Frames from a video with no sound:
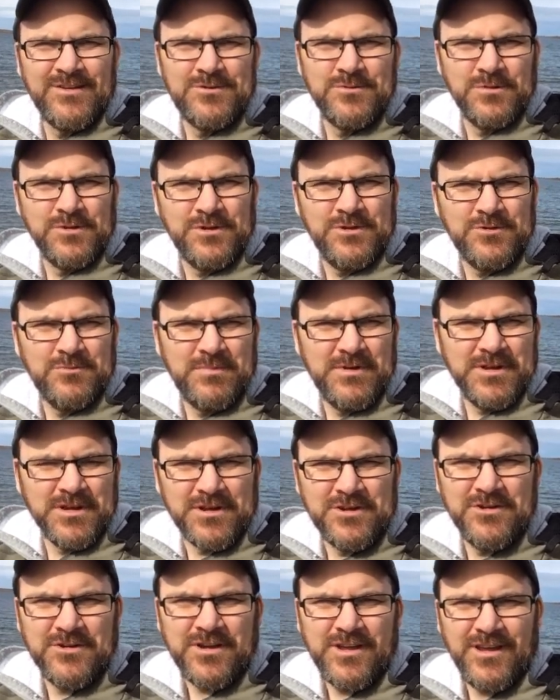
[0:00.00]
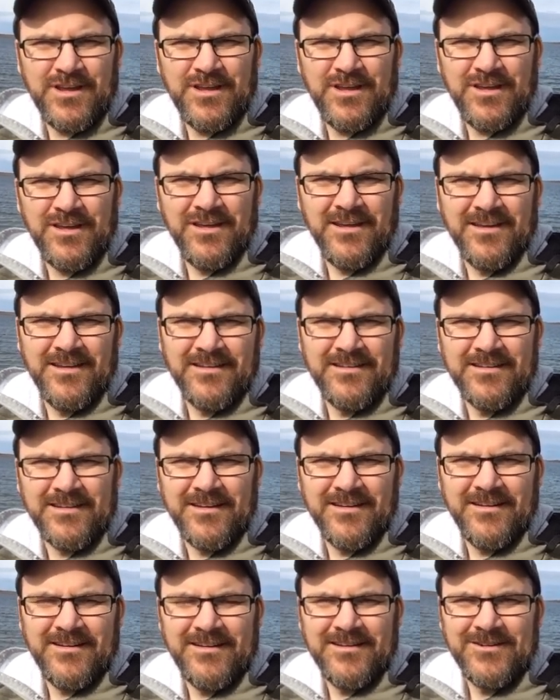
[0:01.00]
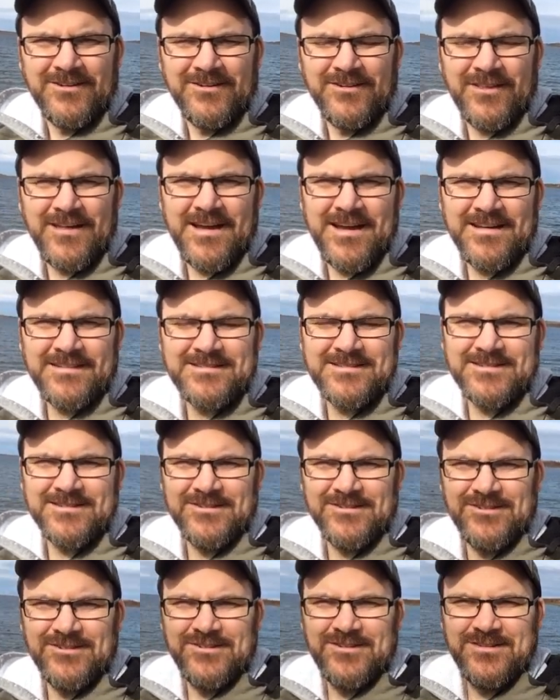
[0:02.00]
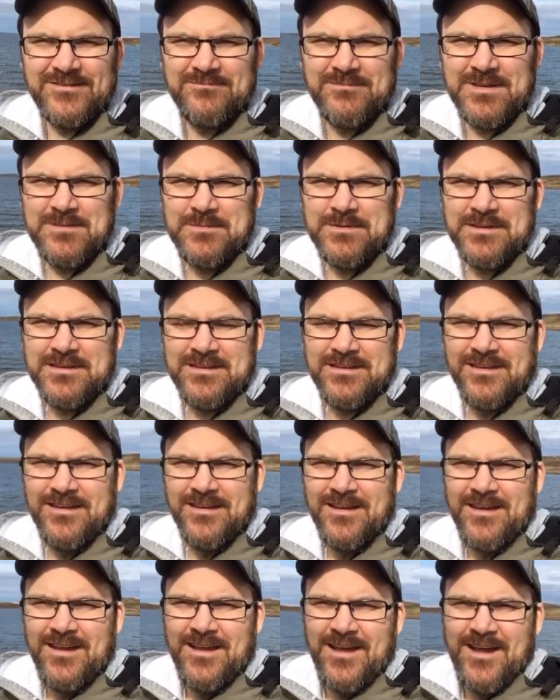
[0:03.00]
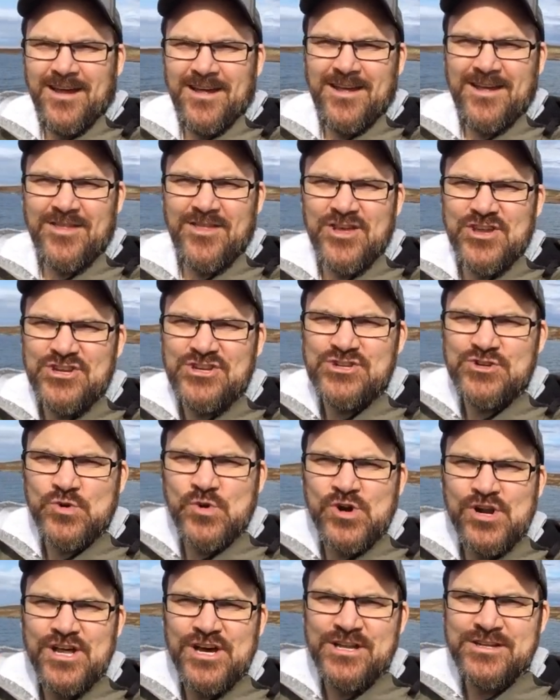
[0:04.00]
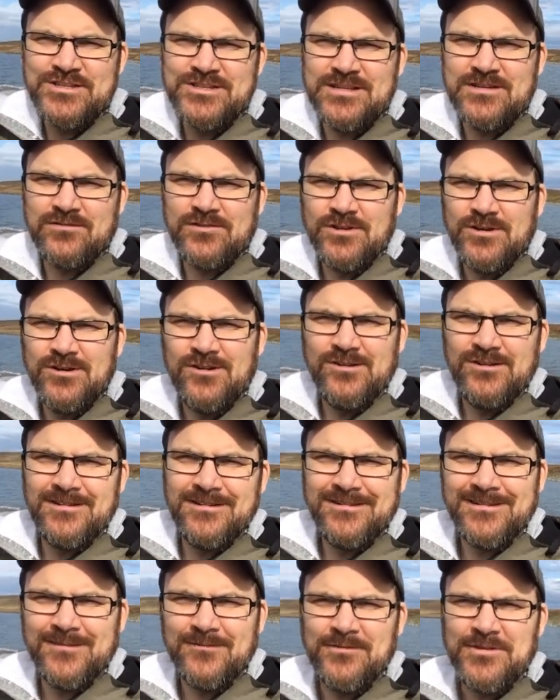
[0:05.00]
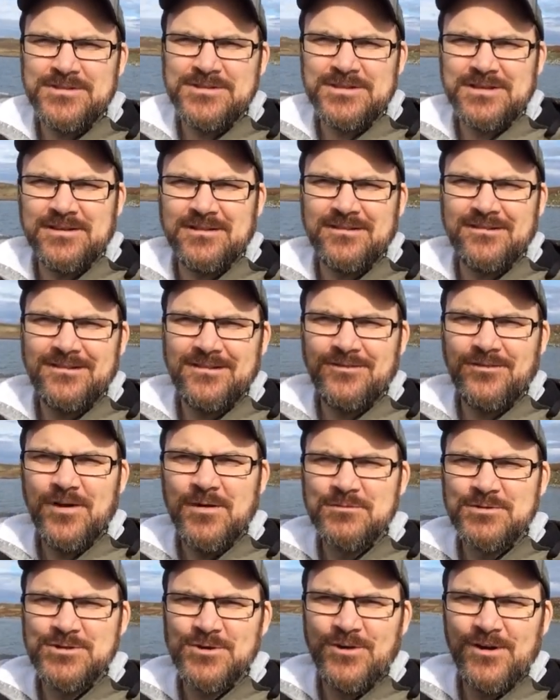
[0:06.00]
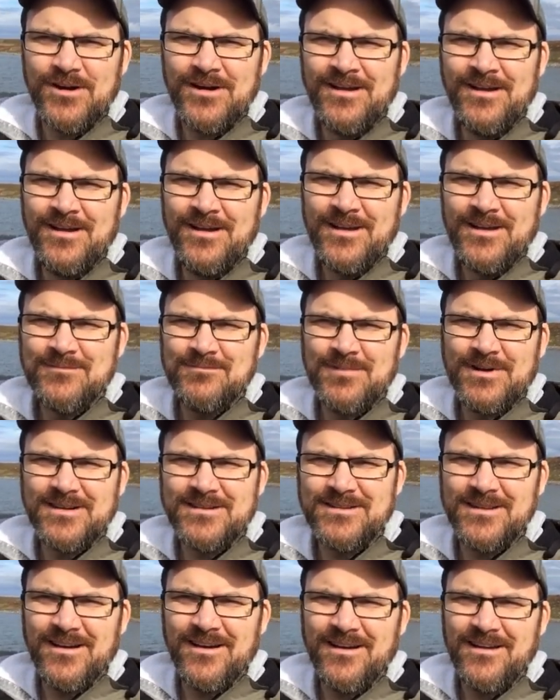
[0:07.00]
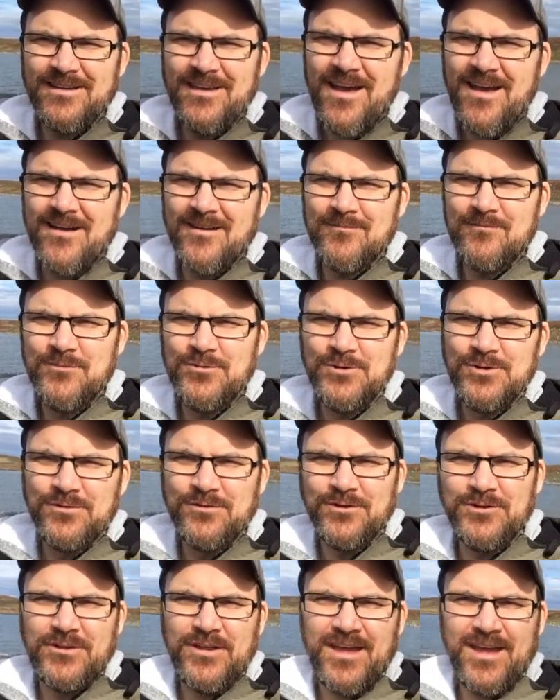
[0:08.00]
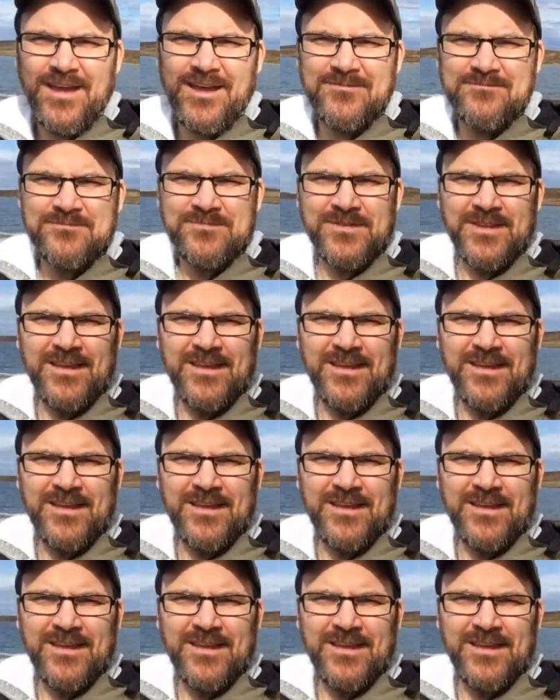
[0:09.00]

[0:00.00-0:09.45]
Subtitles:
do a little bit of cooking and all that. So maybe the shore lunch, even though I'm fishing from shore. But yeah, beautiful day.